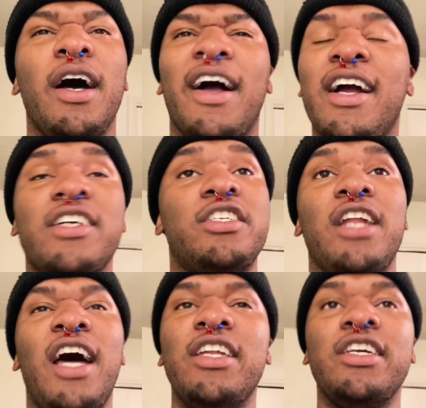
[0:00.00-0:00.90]
I got
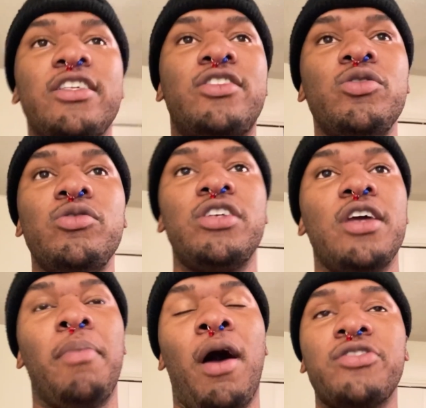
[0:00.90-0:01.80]
shit I need, too,
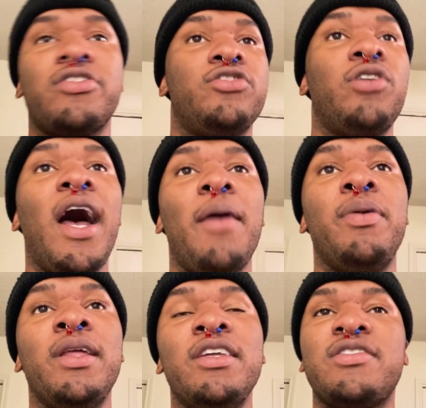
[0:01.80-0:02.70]
shit. Bosses drive
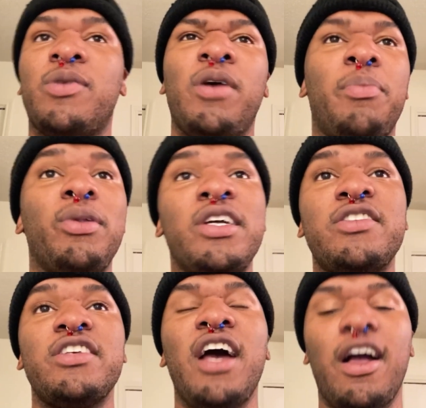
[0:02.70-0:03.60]
Bentleys and wear
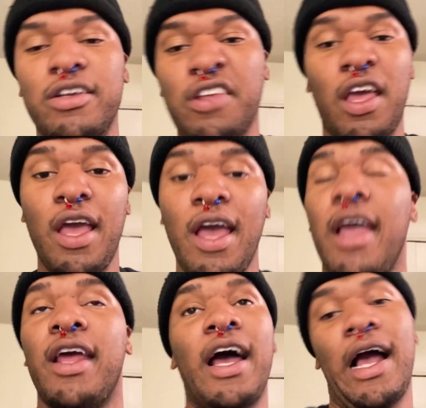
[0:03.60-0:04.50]
Balenciagas,
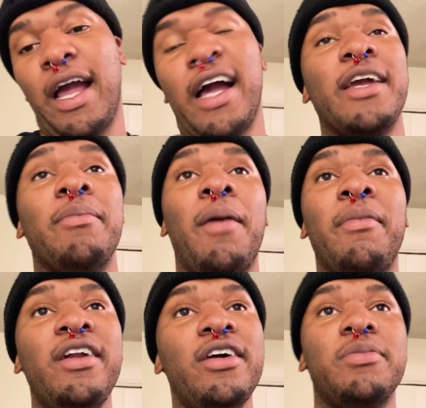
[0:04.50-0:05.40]
and I gotta get my
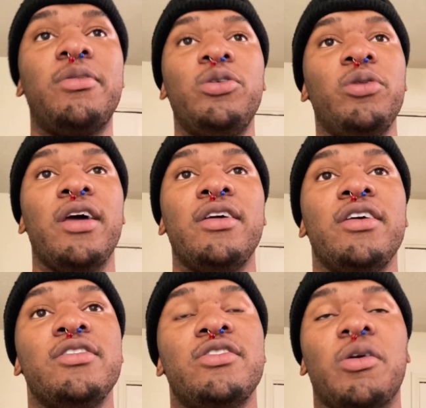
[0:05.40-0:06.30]
money up to do that.
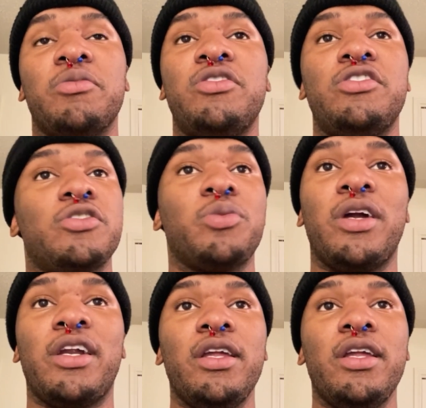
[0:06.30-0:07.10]
So this is just what